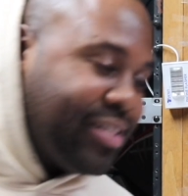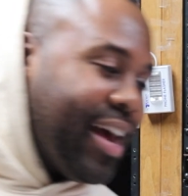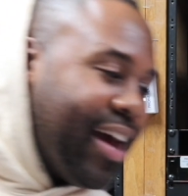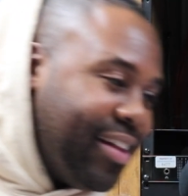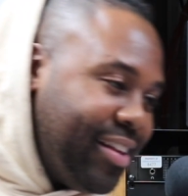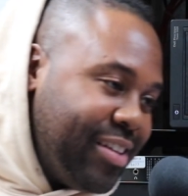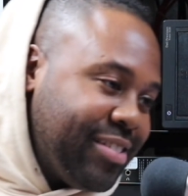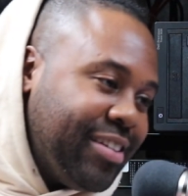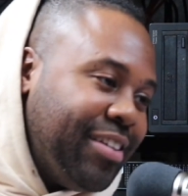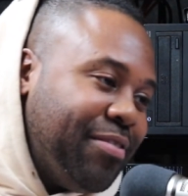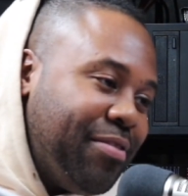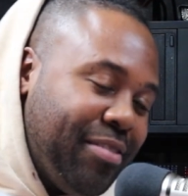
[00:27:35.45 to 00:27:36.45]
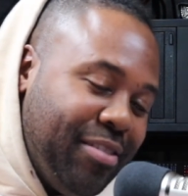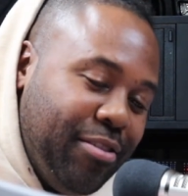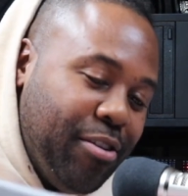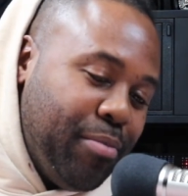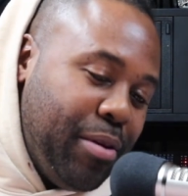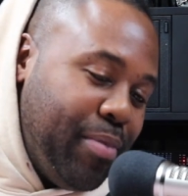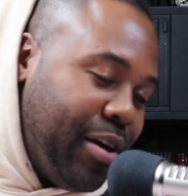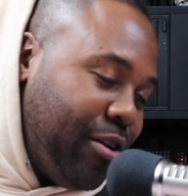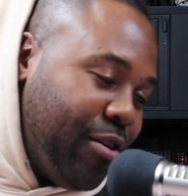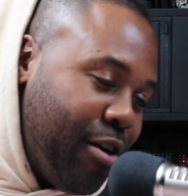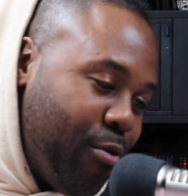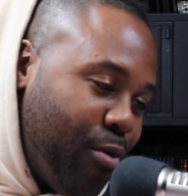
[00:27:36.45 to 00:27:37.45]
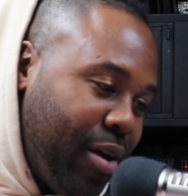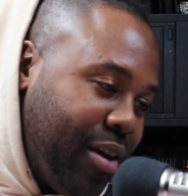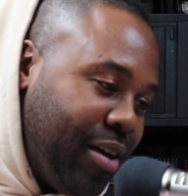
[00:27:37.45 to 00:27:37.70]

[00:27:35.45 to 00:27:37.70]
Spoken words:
To sign this of, you know, me being on air 1 year.